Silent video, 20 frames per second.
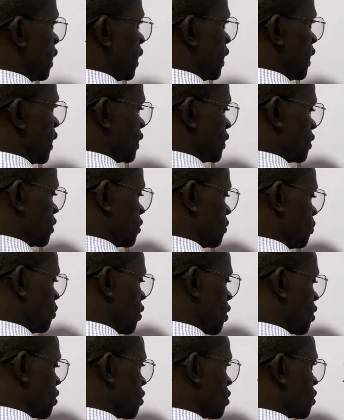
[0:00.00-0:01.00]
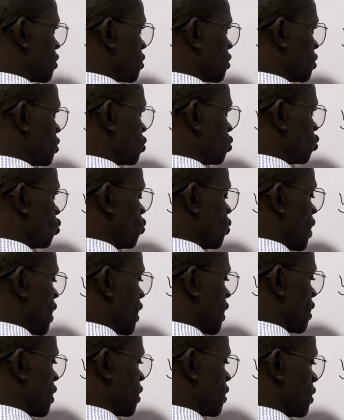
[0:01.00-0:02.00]
x plus
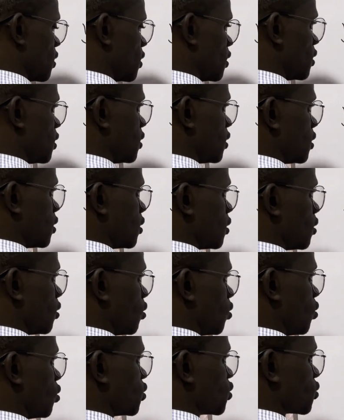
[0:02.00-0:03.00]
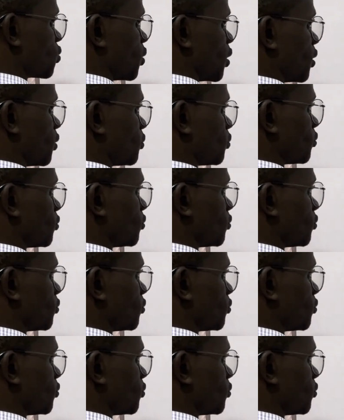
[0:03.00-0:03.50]
2y all square.